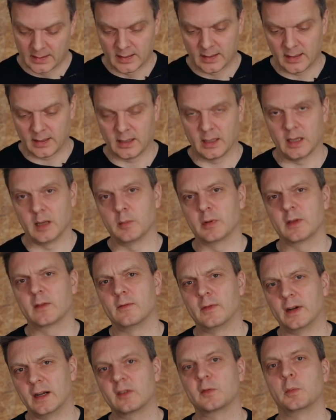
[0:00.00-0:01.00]
but
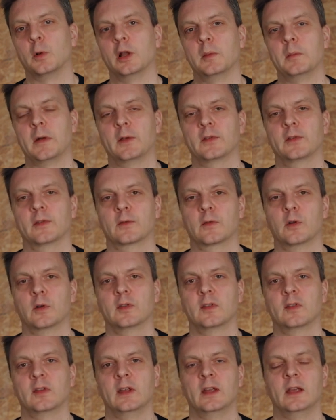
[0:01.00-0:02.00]
very small amounts, of
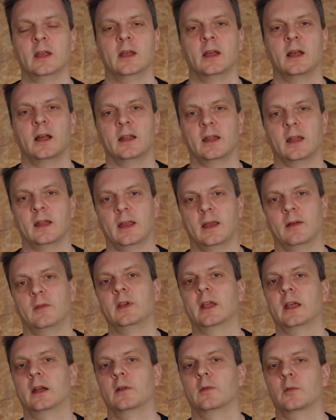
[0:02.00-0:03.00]
course. And then every
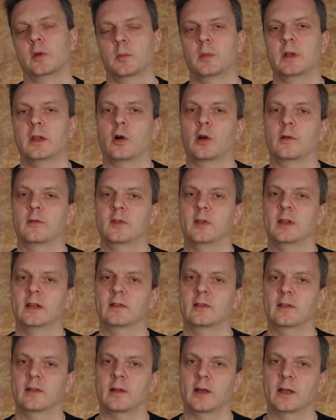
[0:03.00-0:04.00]
year we've been harvesting
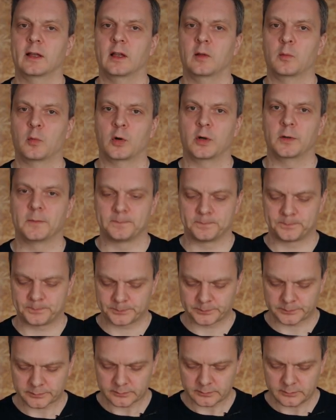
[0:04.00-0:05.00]
slightly more.
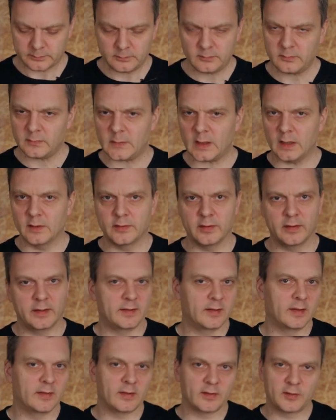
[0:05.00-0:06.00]
So
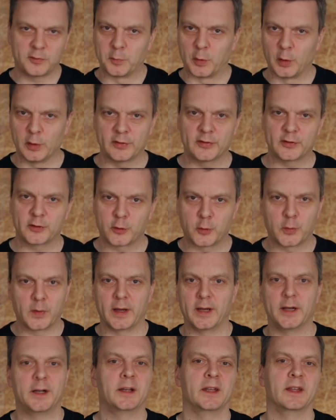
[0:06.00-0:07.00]
this is a small
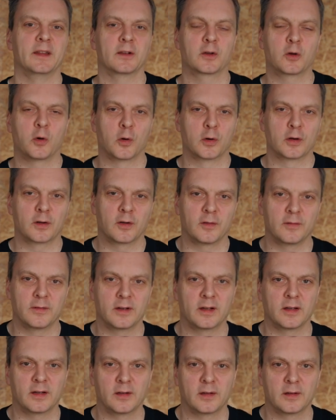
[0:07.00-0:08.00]
square in the corner
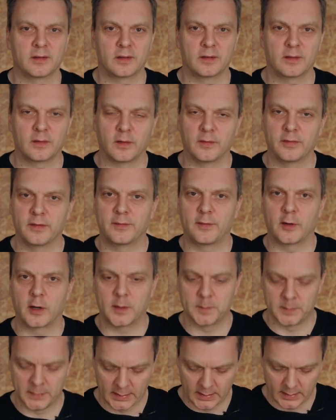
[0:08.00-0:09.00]
of the
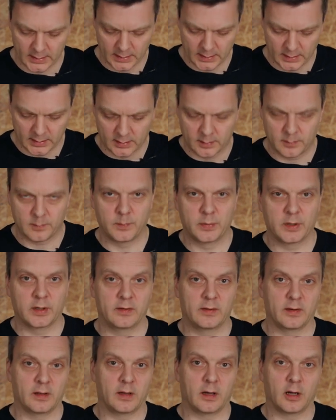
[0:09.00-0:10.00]
farm,
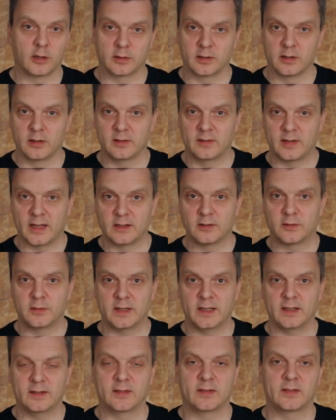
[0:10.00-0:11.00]
but 110
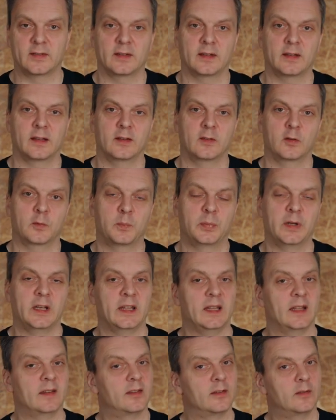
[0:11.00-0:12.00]
trees. It's pretty
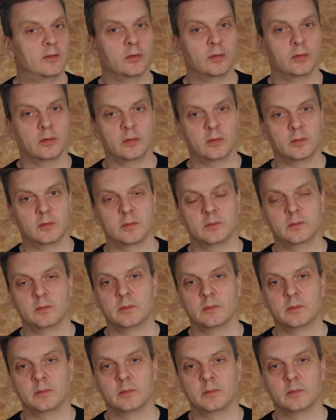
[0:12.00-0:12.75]
easy to